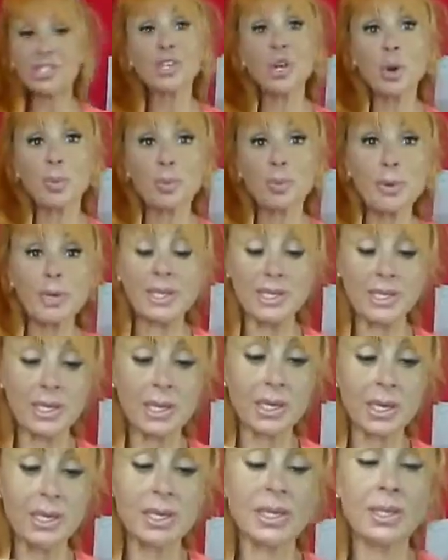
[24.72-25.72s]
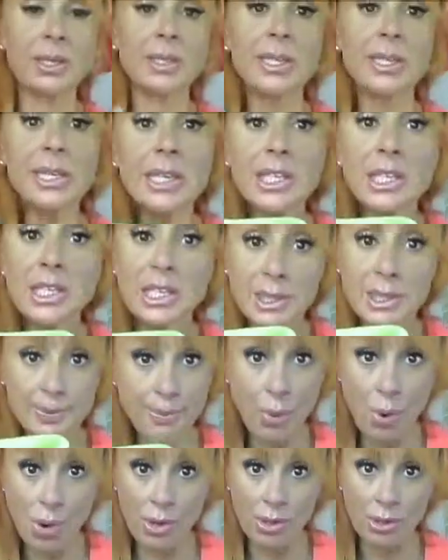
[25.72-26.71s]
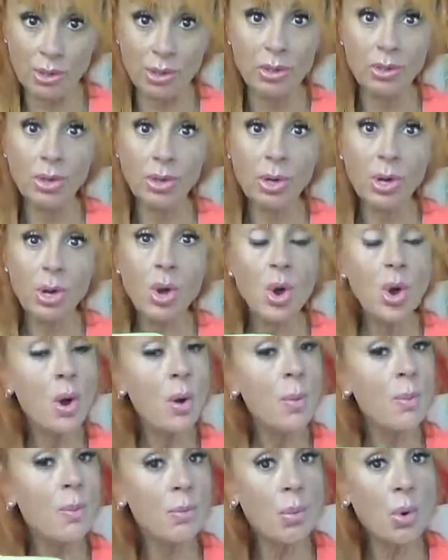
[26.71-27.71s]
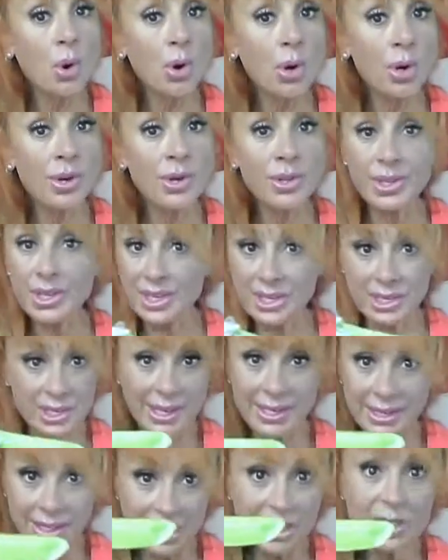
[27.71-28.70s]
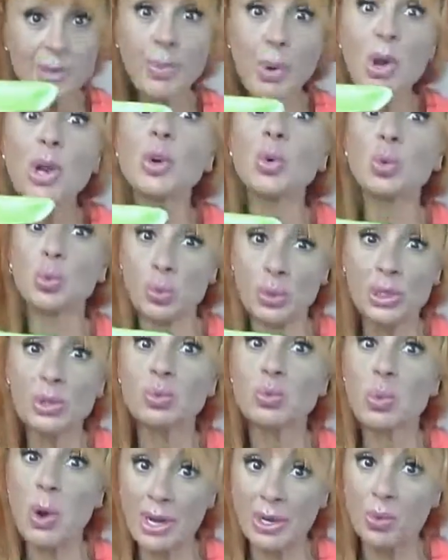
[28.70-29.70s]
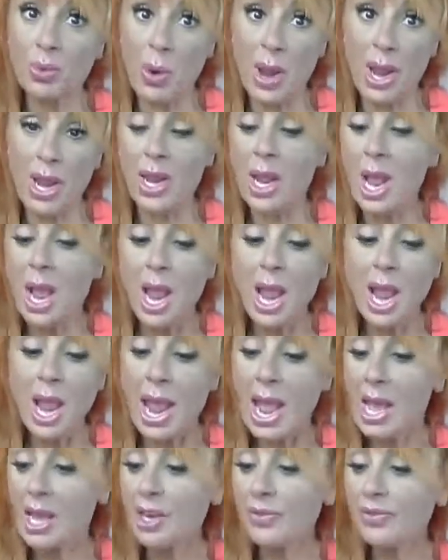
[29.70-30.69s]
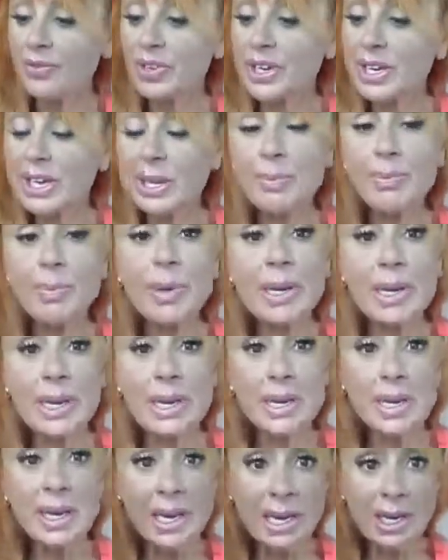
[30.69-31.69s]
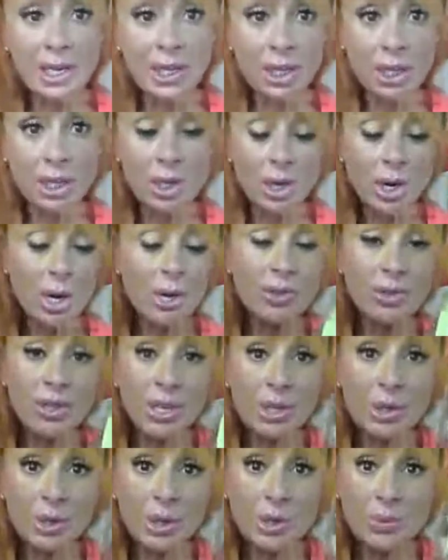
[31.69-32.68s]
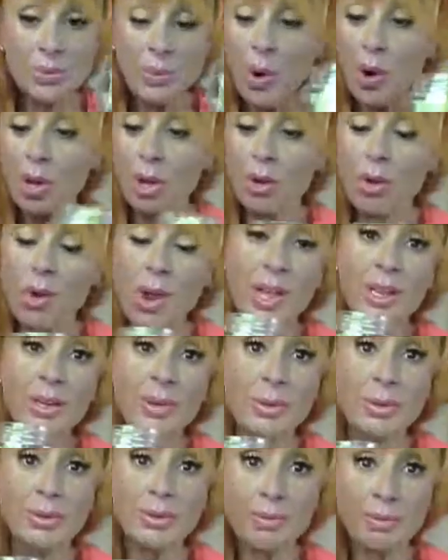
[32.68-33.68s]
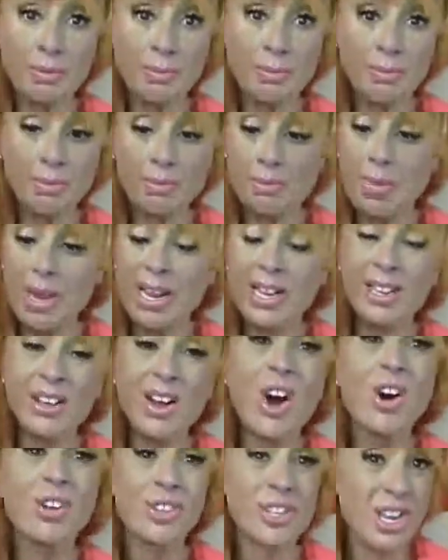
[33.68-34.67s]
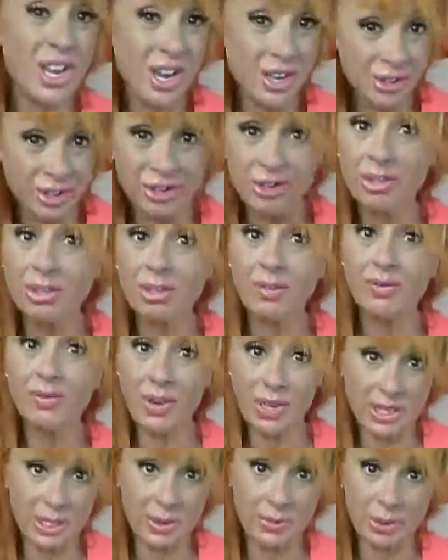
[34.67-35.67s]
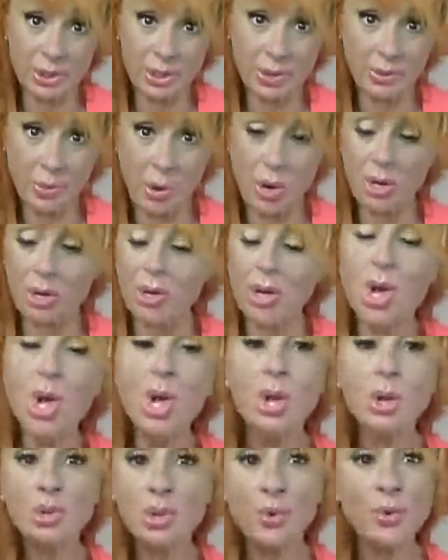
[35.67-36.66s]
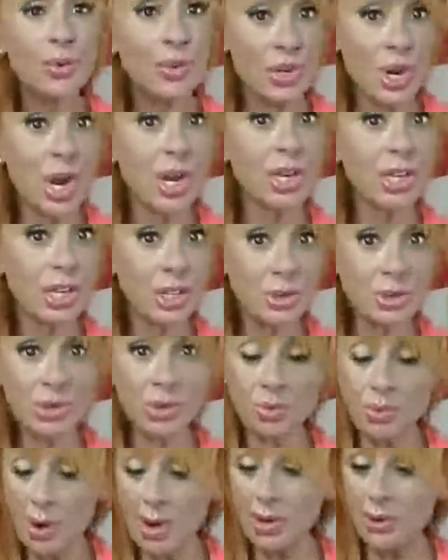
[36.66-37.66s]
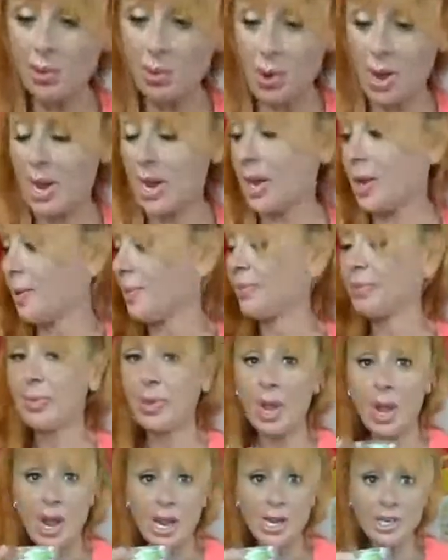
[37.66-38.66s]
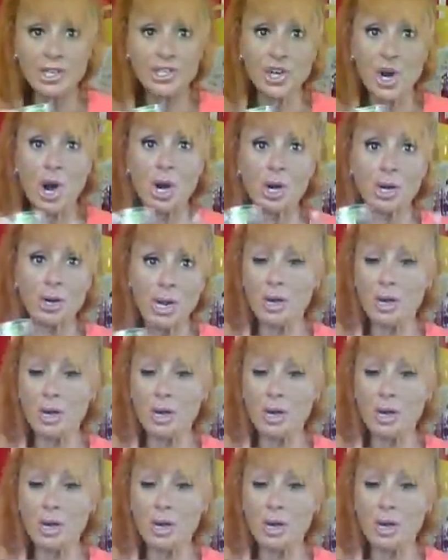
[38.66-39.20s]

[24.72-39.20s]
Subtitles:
snow peas in it. These spoil more than, like, these spoil right away. And if you keep it in here, these will spoil and make all the other vegetables spoil. So if you're not going to use it right away, I jar